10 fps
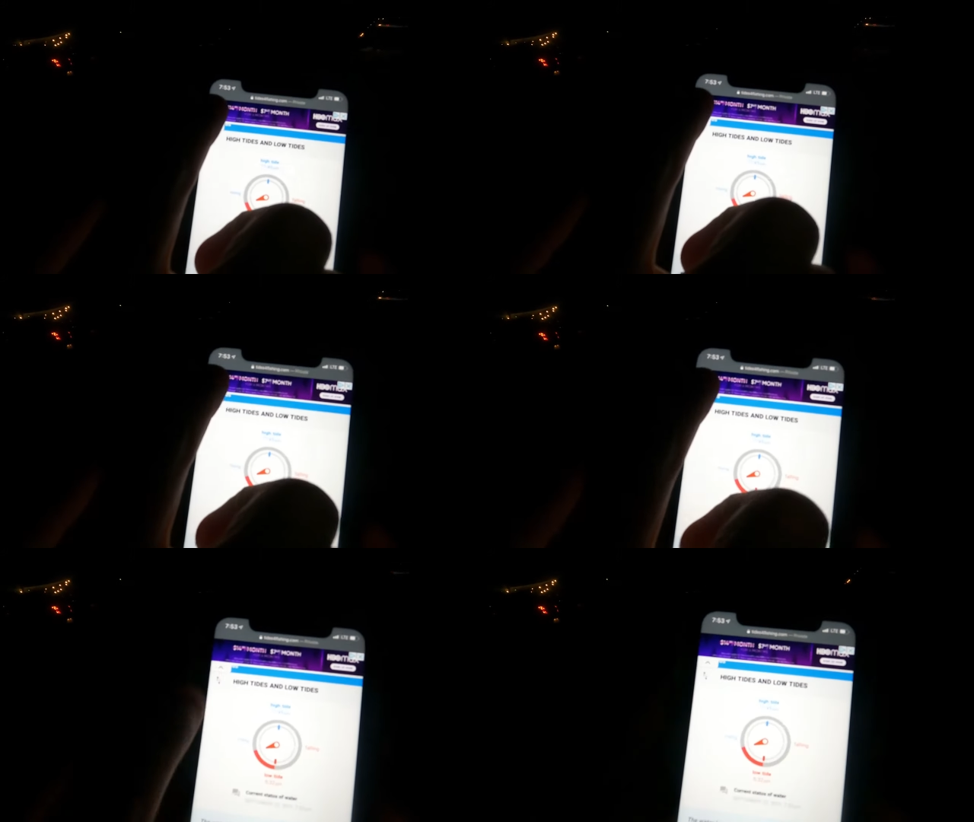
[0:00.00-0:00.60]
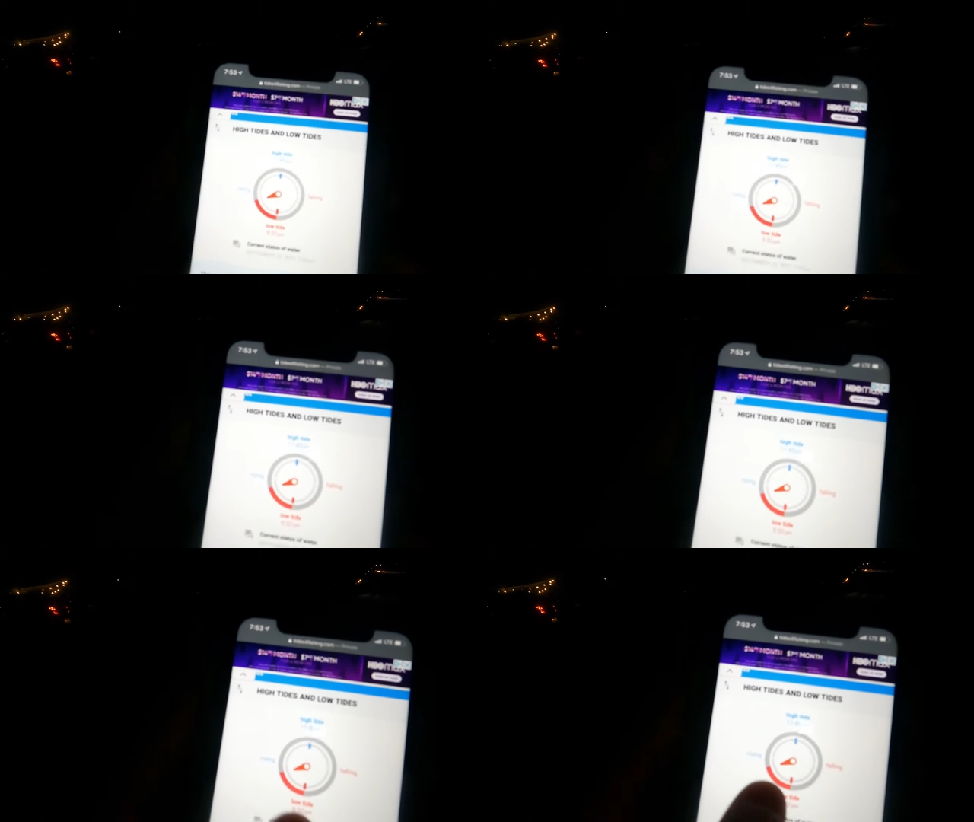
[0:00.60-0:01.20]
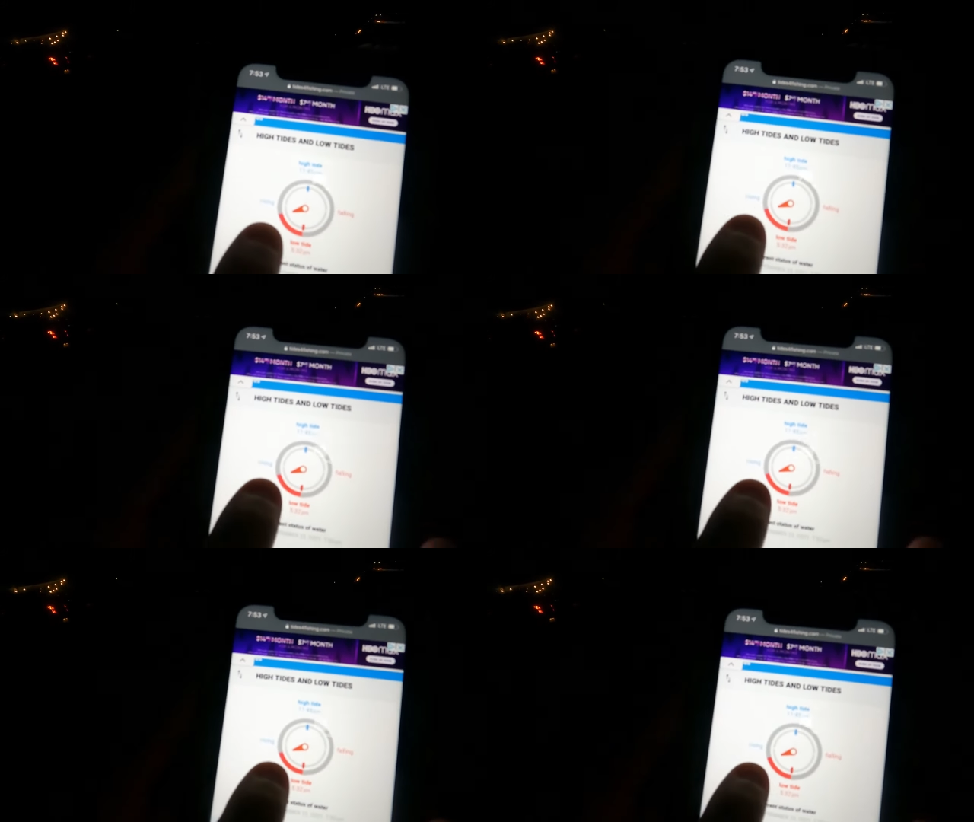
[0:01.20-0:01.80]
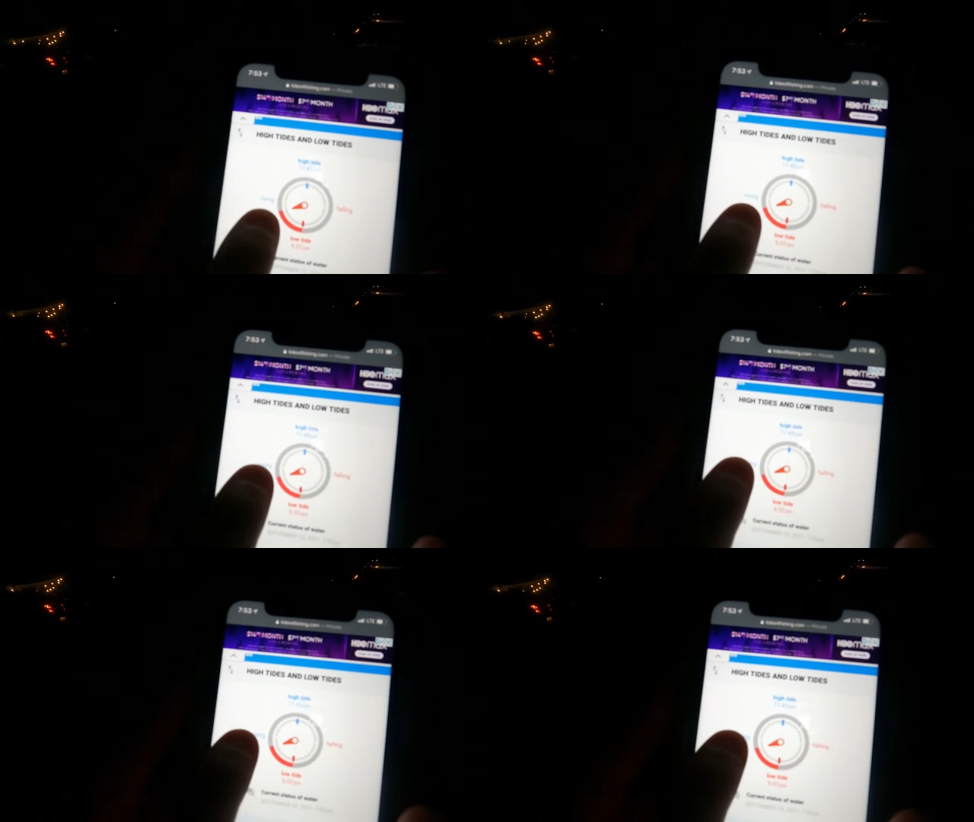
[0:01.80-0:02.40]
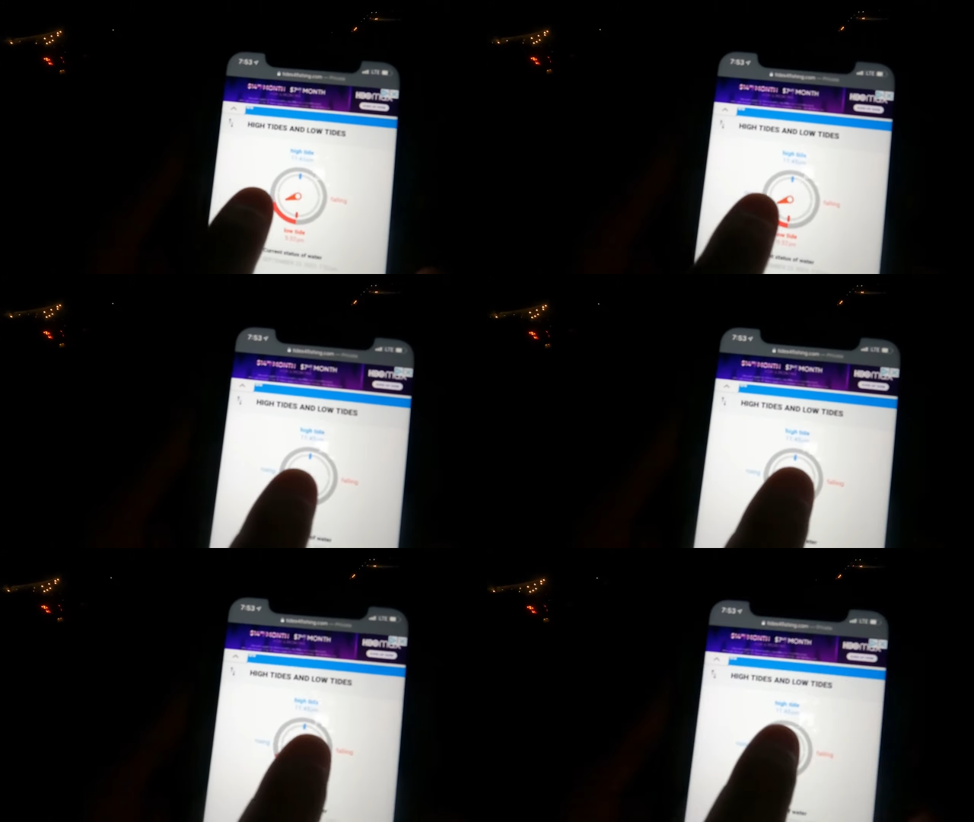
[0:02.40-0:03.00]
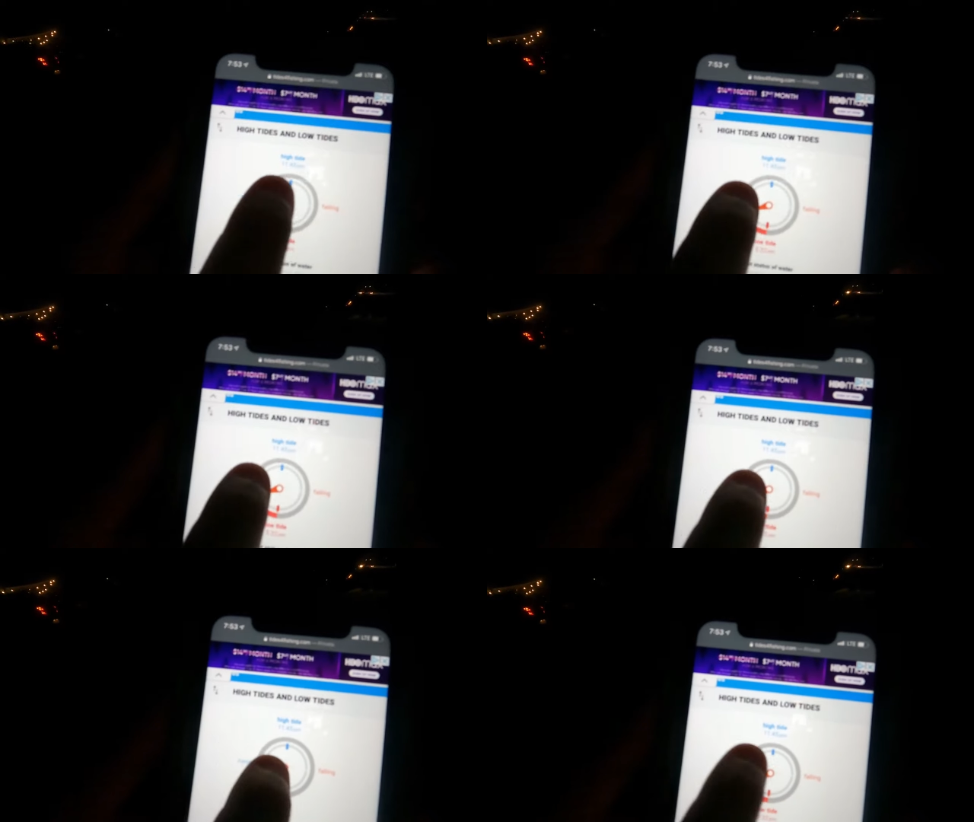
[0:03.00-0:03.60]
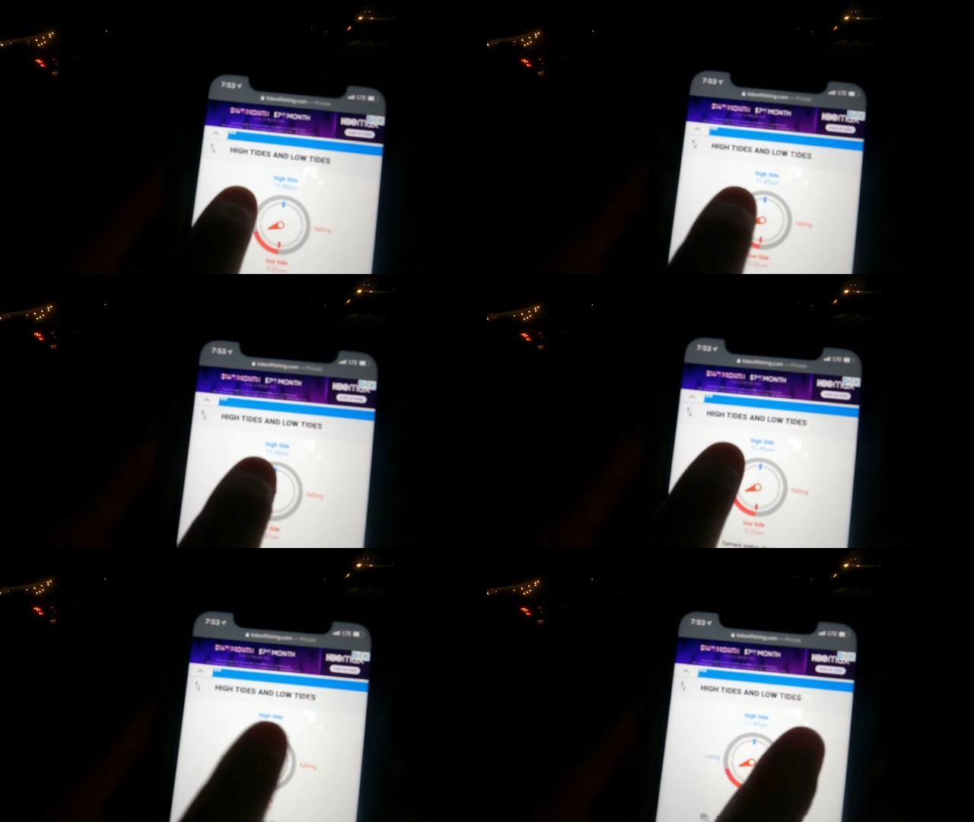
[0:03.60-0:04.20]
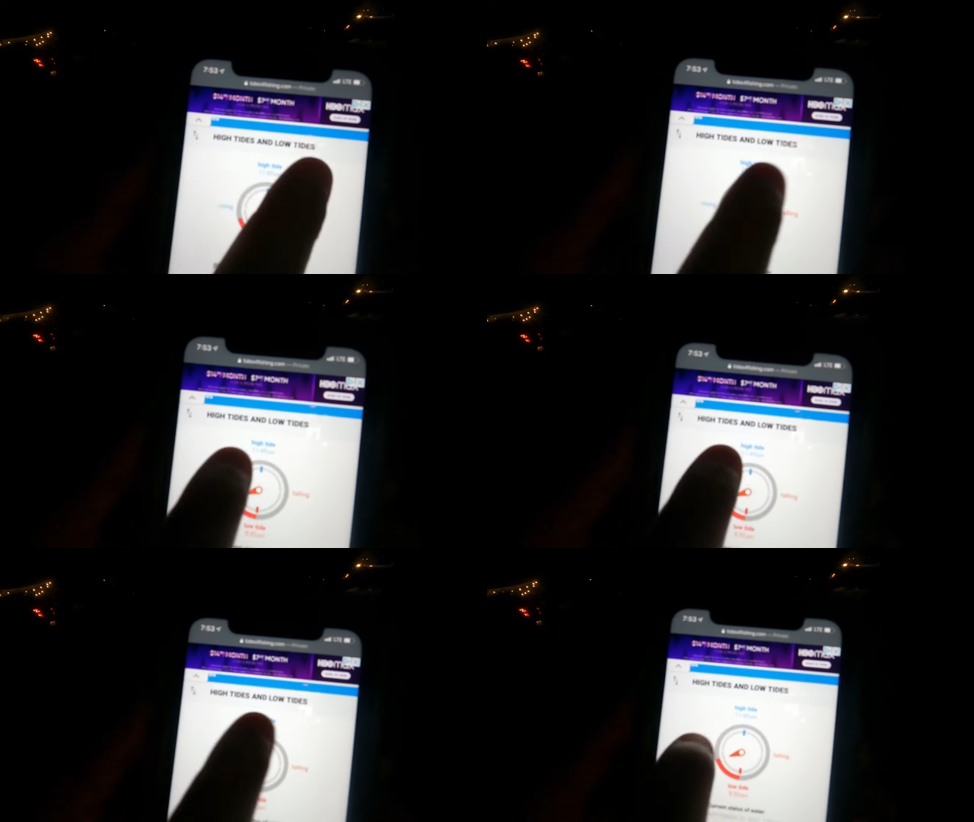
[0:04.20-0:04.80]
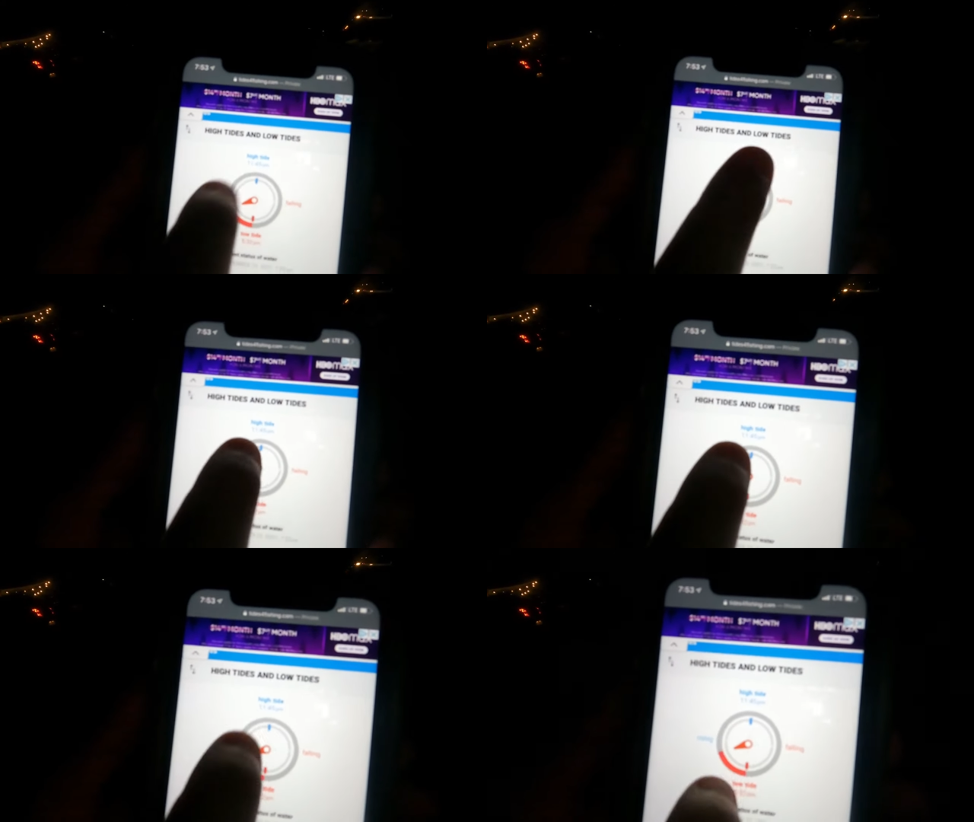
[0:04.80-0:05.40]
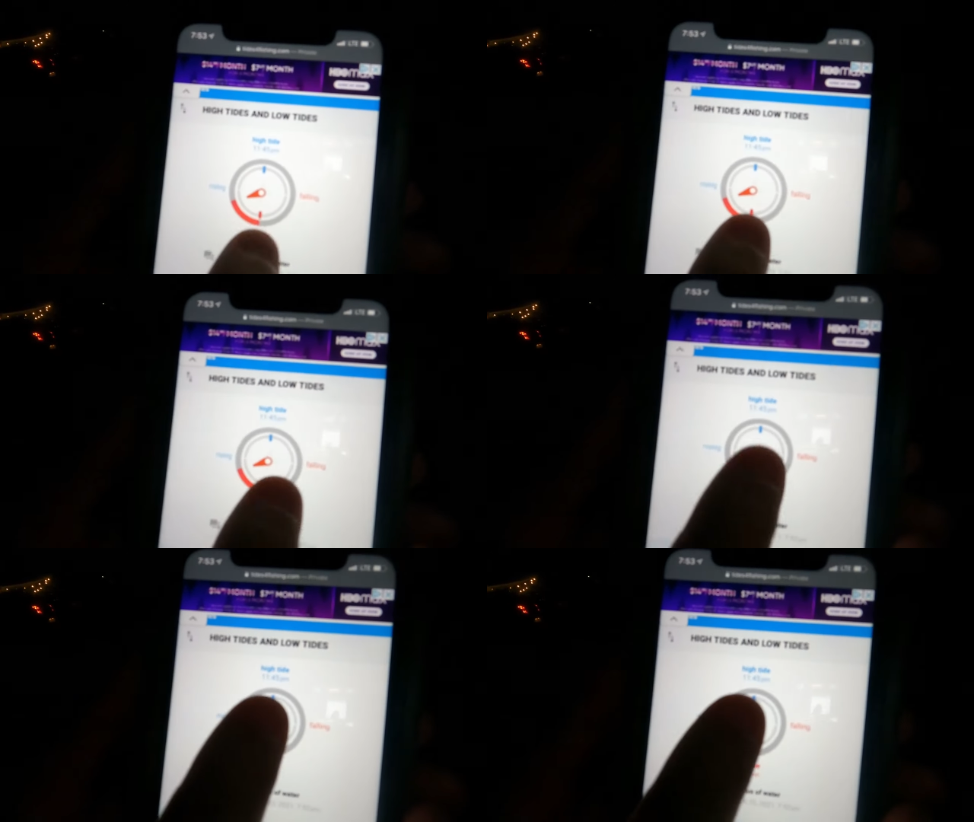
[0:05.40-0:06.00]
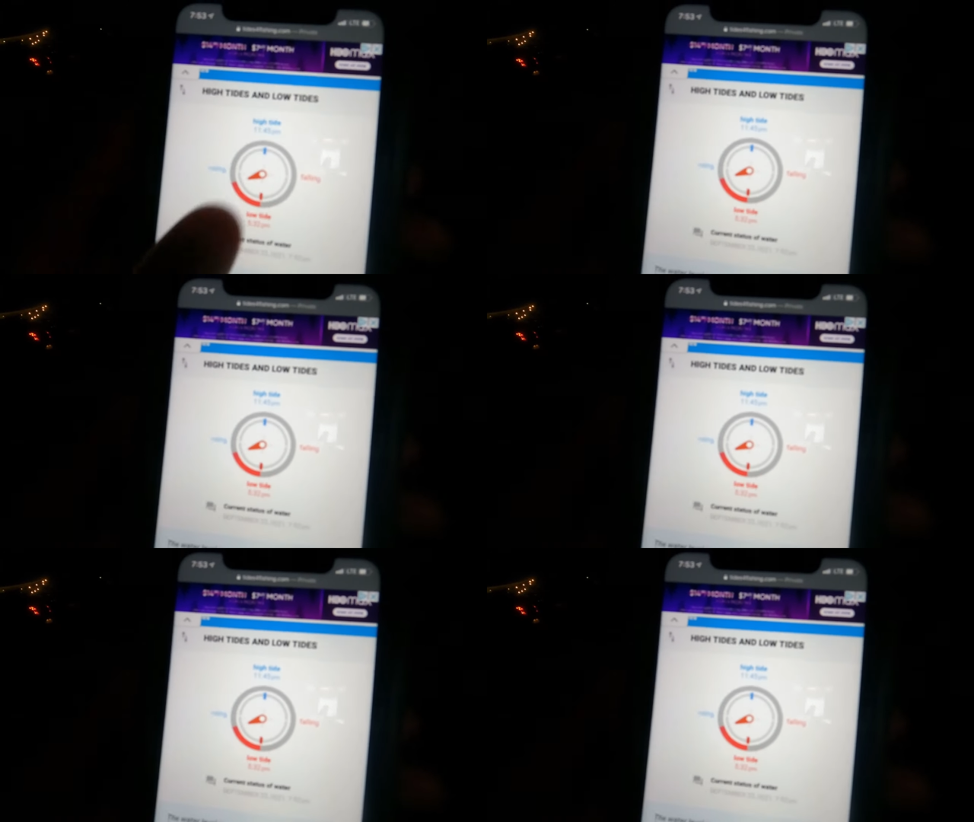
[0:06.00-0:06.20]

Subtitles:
(no speaker visible)